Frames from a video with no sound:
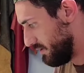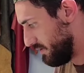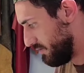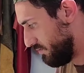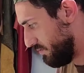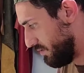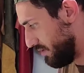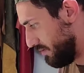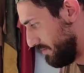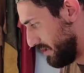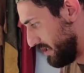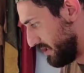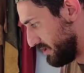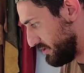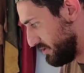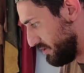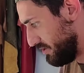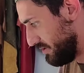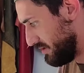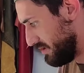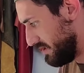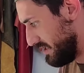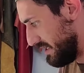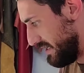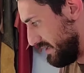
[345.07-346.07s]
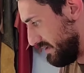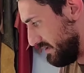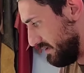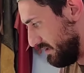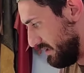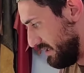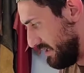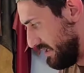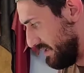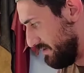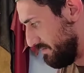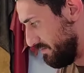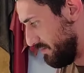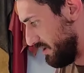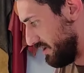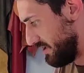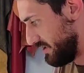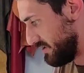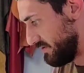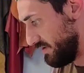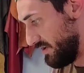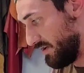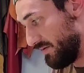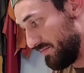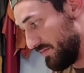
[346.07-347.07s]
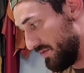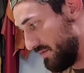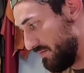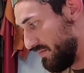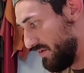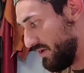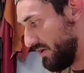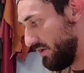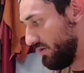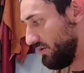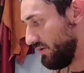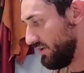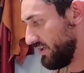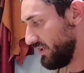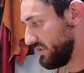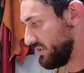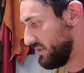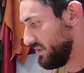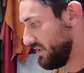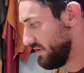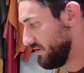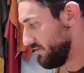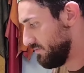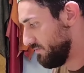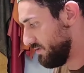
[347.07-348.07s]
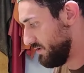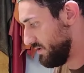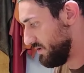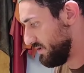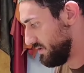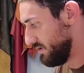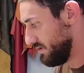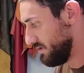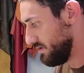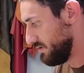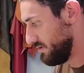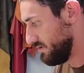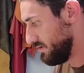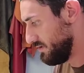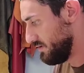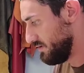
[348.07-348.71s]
I want to make sure that the line marks are at the middle like the other one.